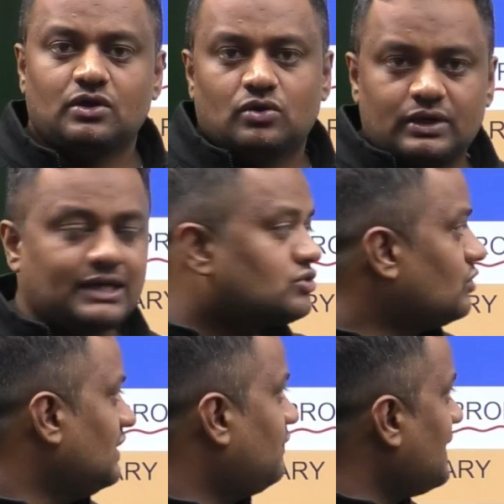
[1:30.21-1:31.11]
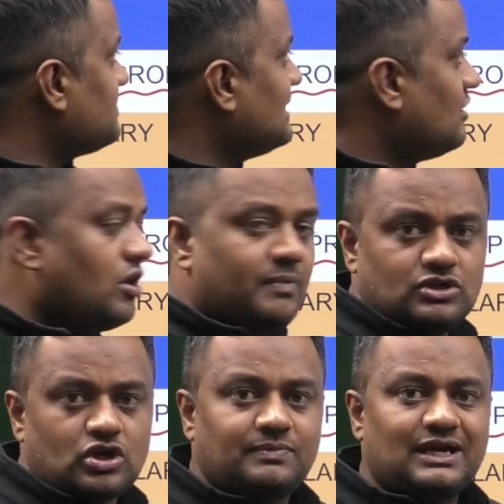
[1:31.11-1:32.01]
Okay, so if I'm saying
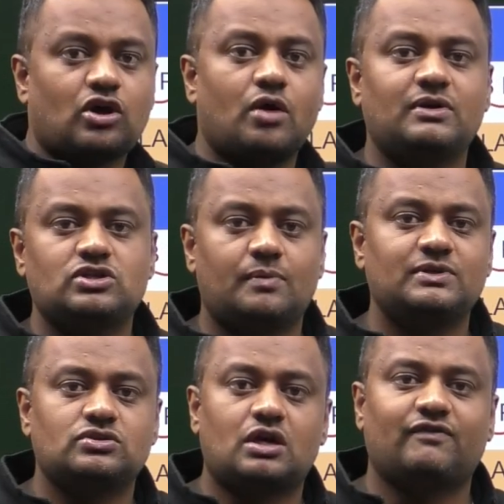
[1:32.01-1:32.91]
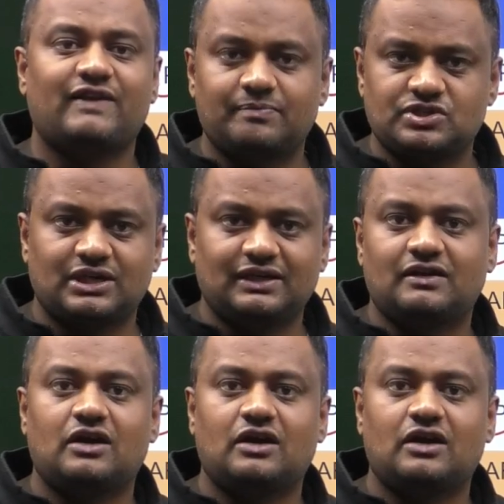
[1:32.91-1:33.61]
government job, that government job is not of administrative,